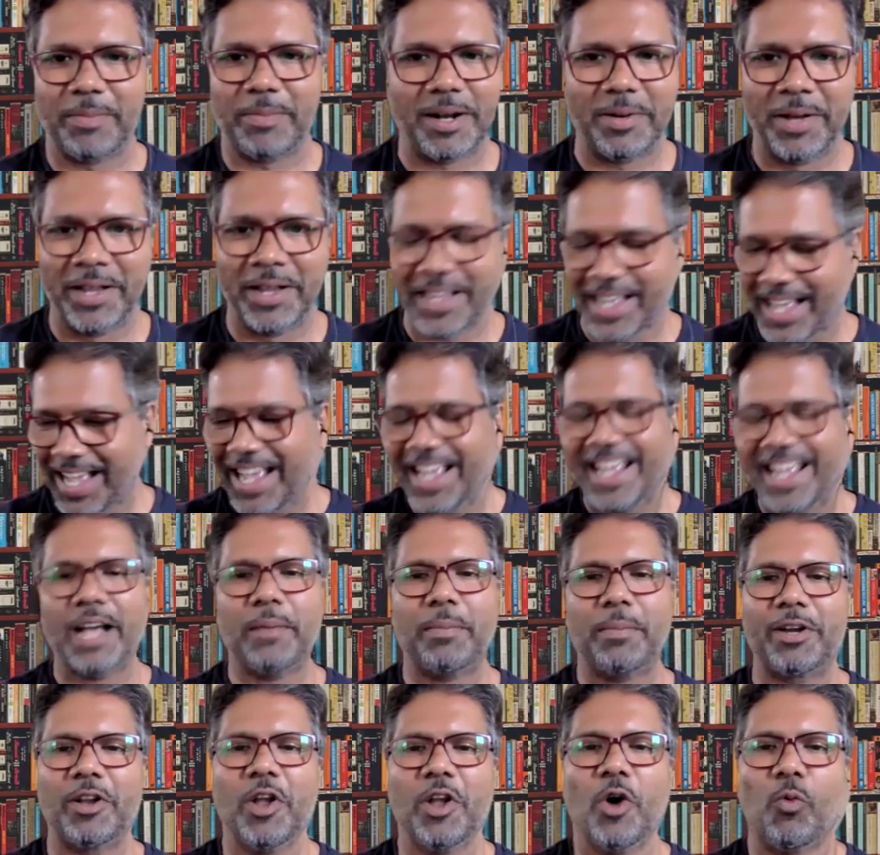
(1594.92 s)
but yeah
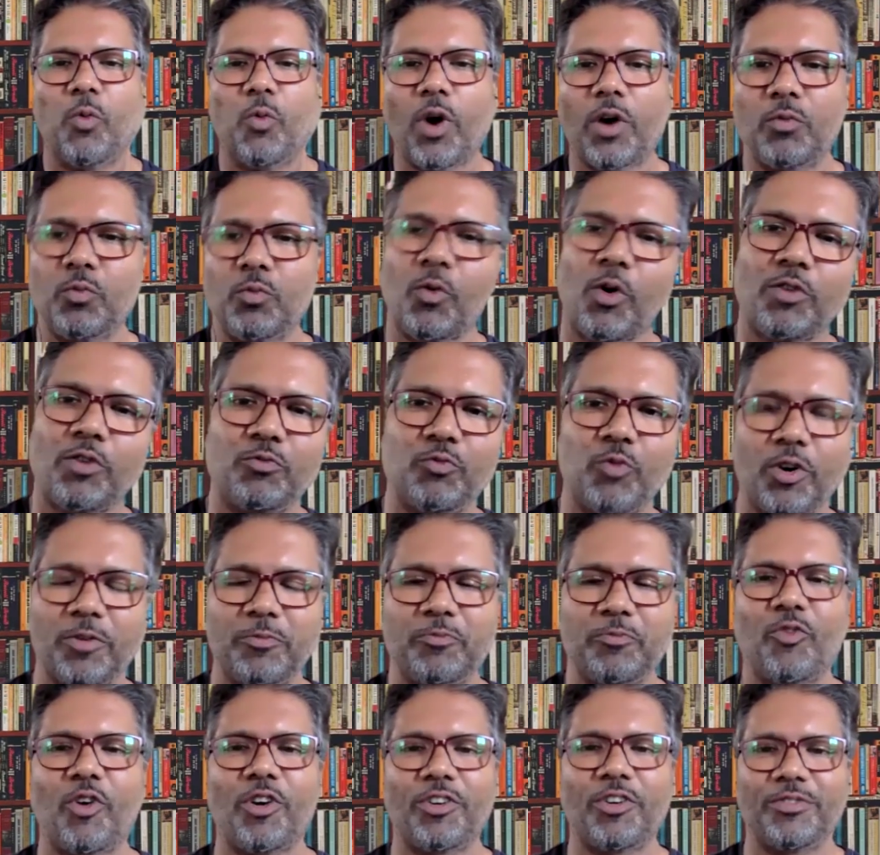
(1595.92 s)
yeah but what what you what,
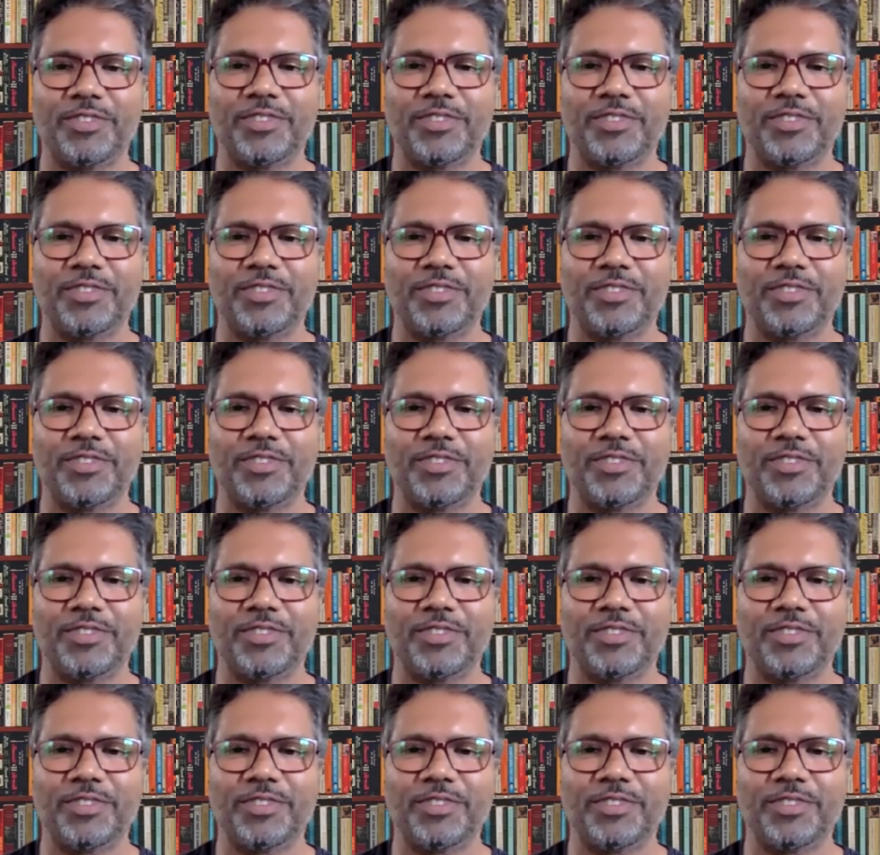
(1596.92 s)
want me what, to